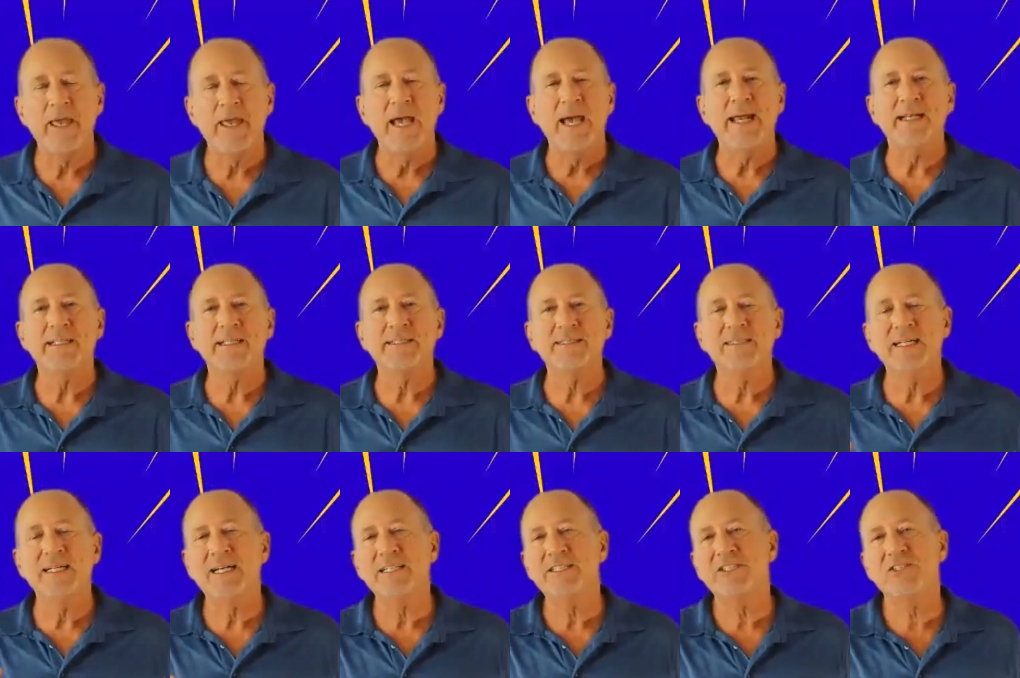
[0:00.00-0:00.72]
And it's
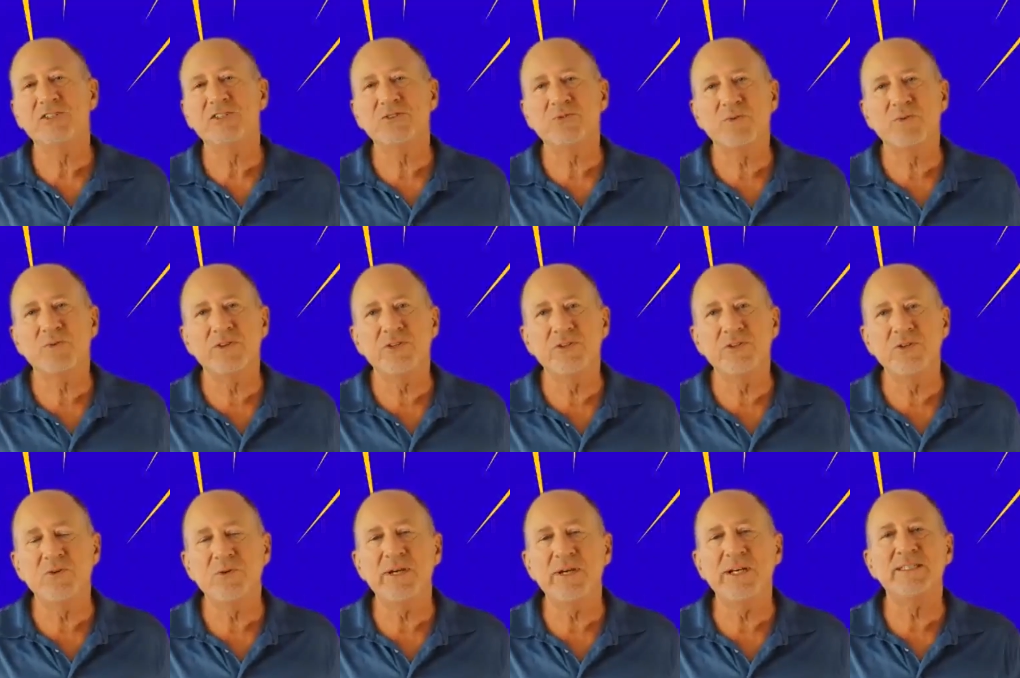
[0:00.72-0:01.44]
not just with
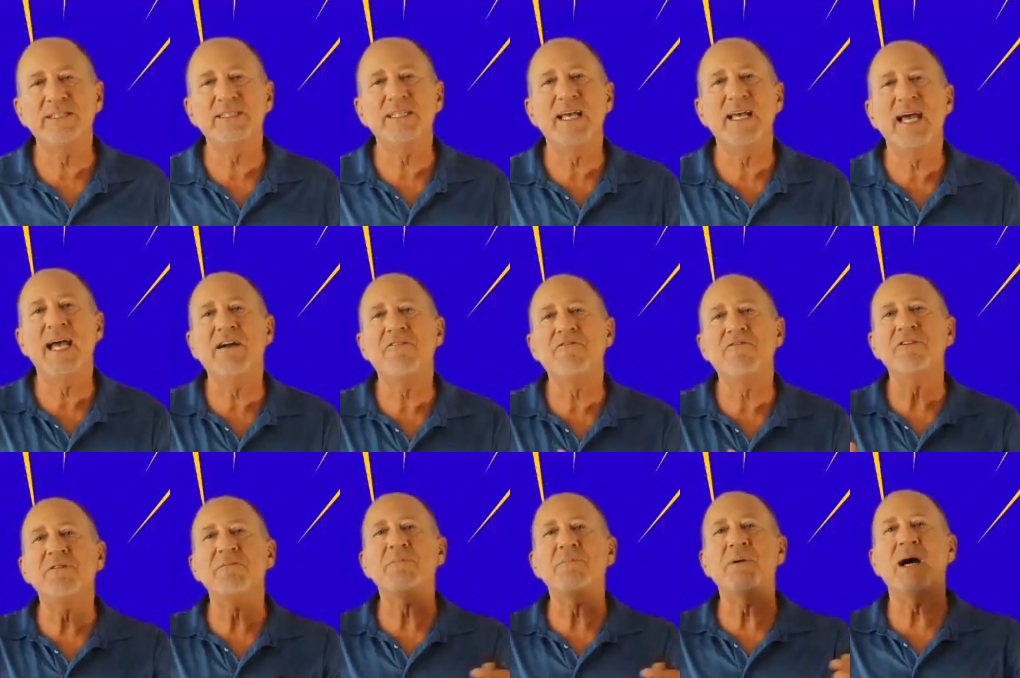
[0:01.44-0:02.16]
you, it's
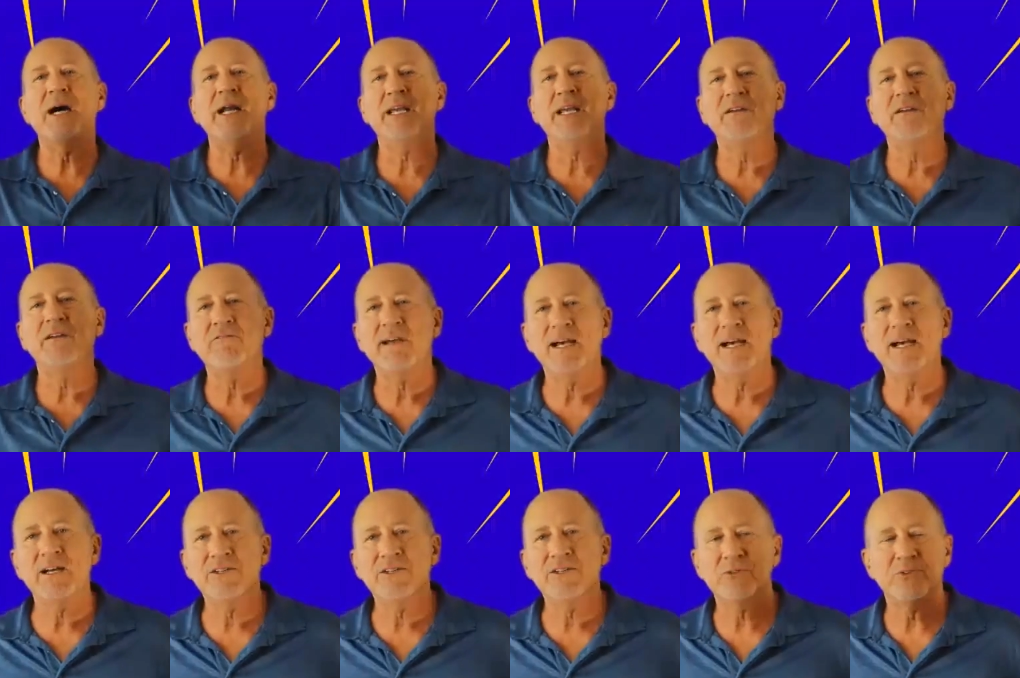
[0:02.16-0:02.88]
everybody
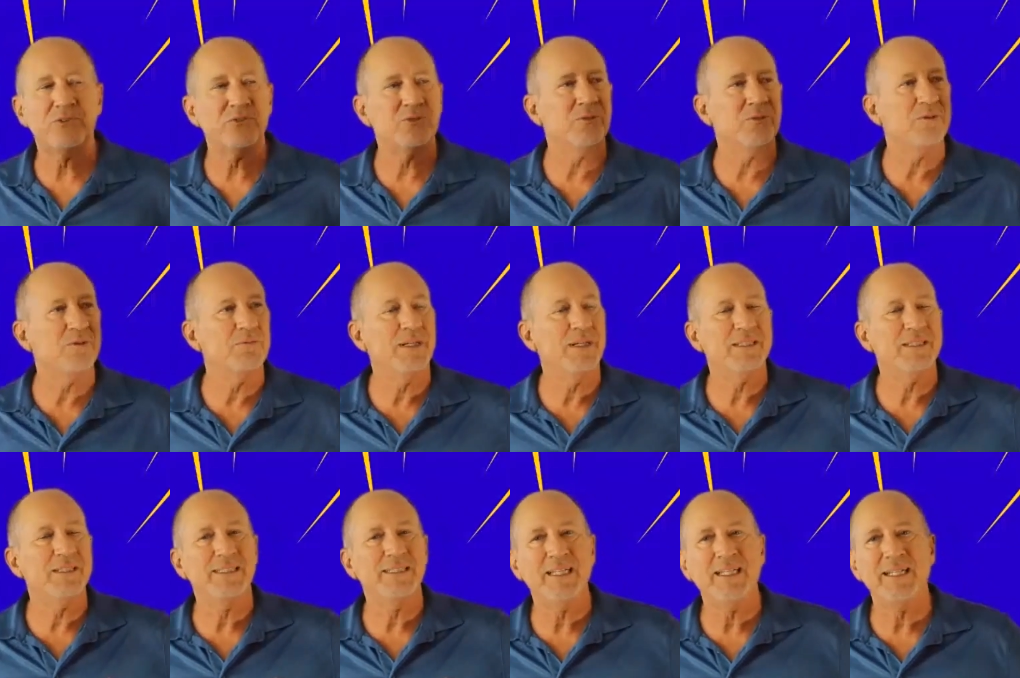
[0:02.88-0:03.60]
around you. It's with my
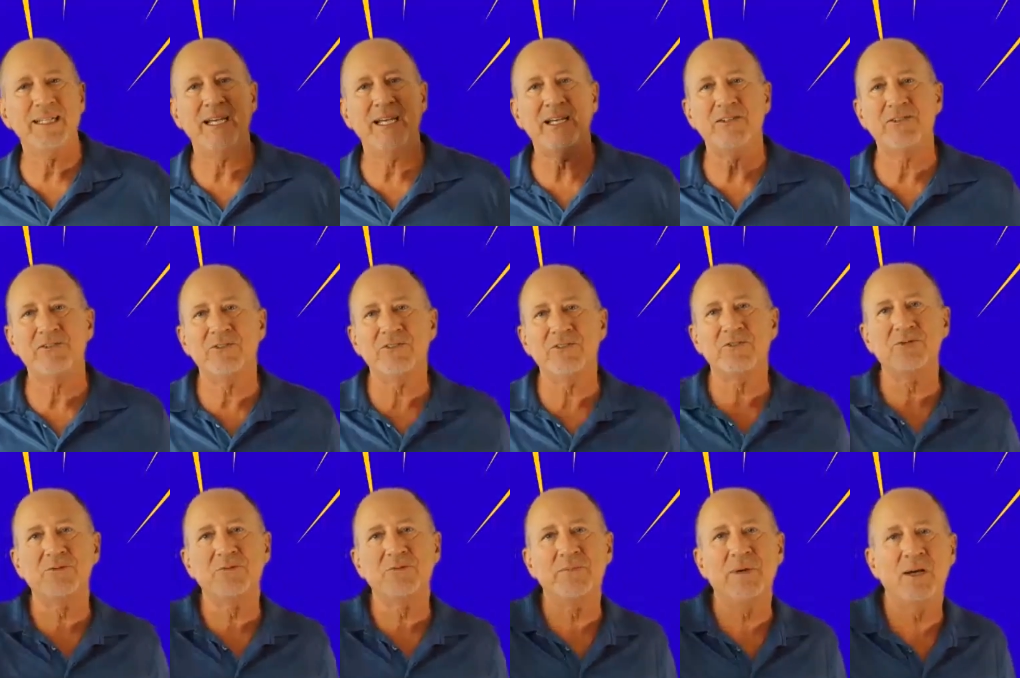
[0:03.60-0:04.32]
teenager,
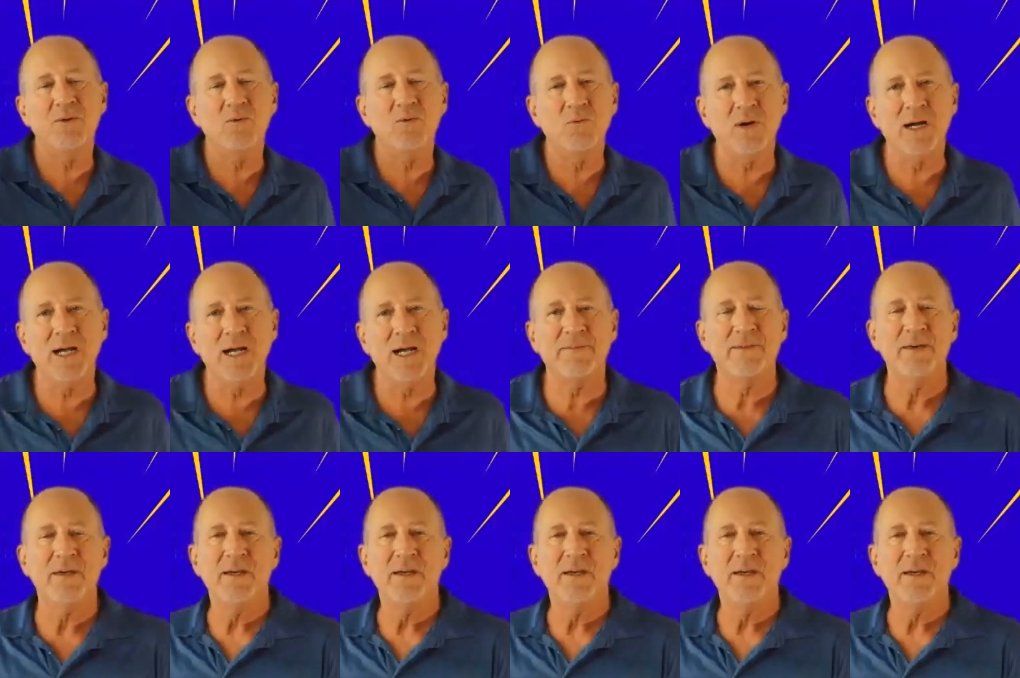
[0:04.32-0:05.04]
it's with my wife,
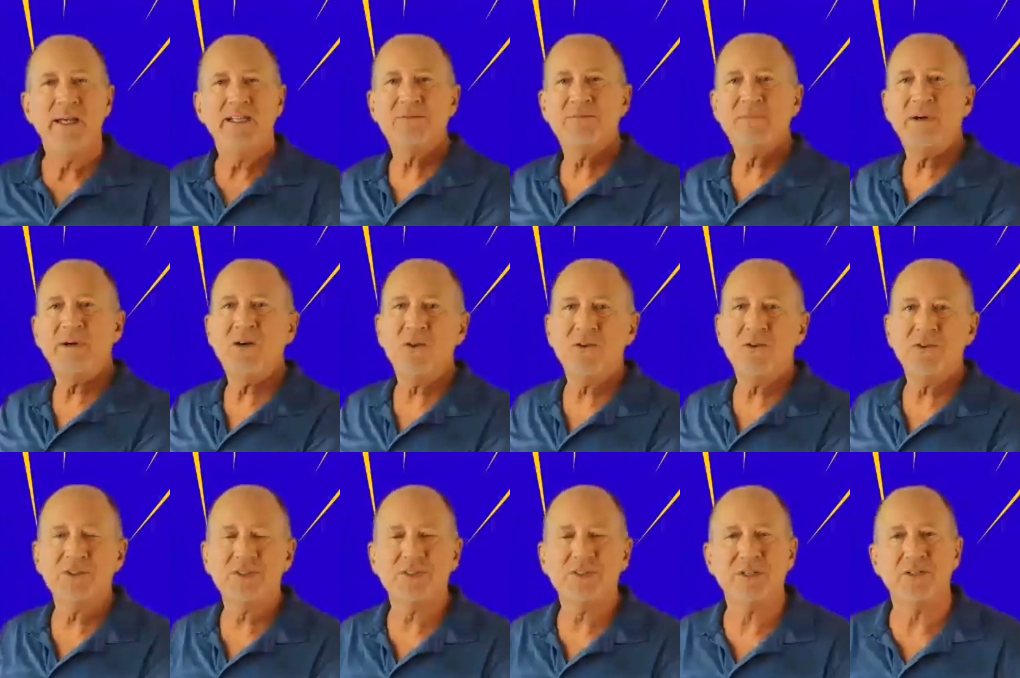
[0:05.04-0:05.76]
it's my
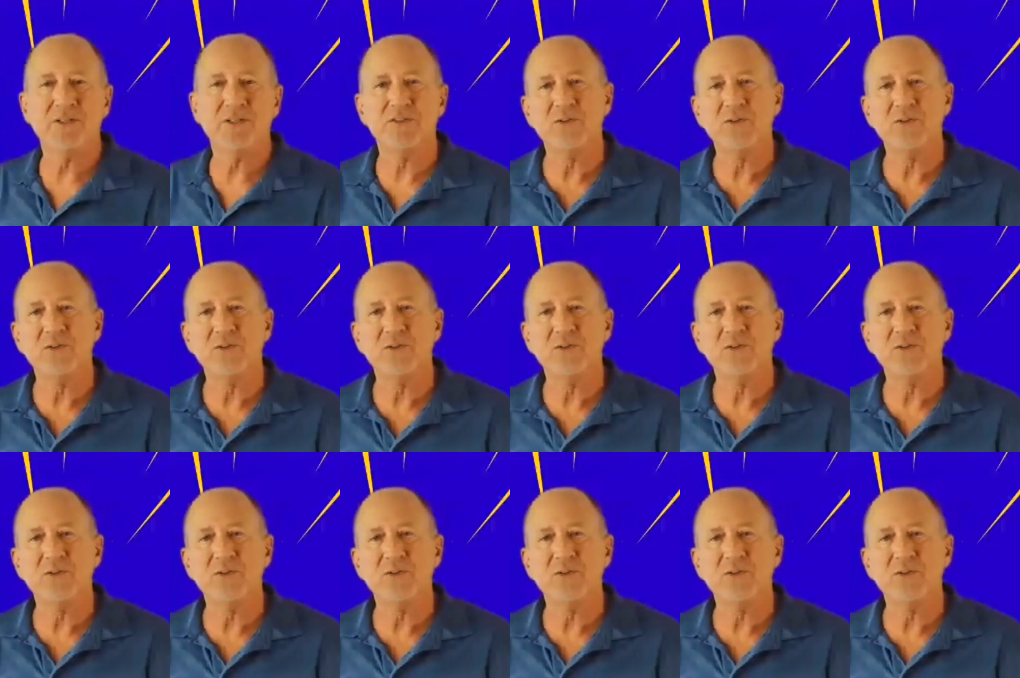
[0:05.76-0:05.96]
oldest sons.